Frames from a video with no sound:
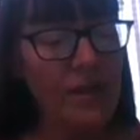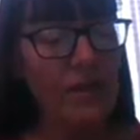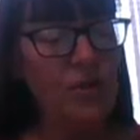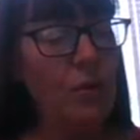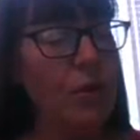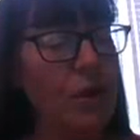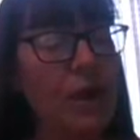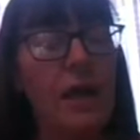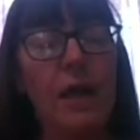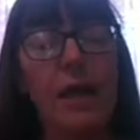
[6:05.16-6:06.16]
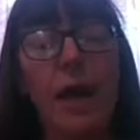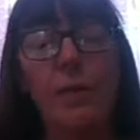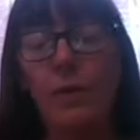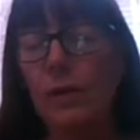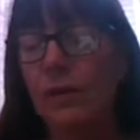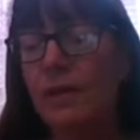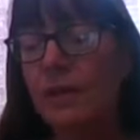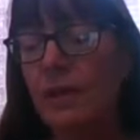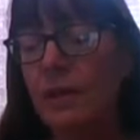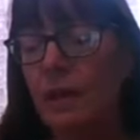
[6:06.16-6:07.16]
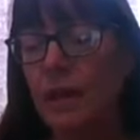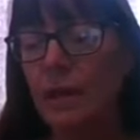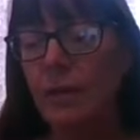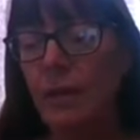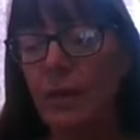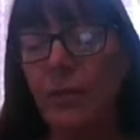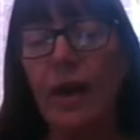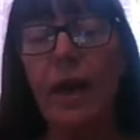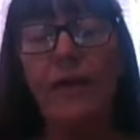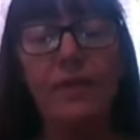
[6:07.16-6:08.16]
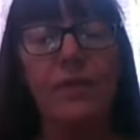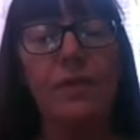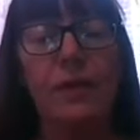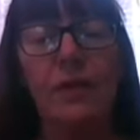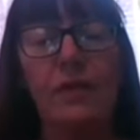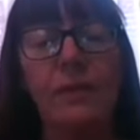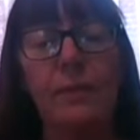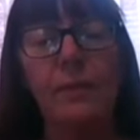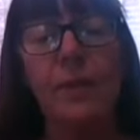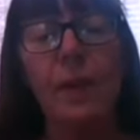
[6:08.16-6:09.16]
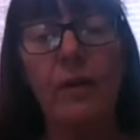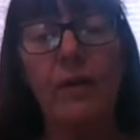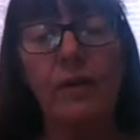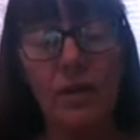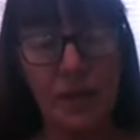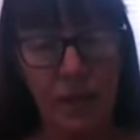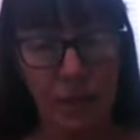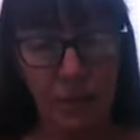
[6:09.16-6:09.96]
the story, and I will send an email right after this, right after I send this one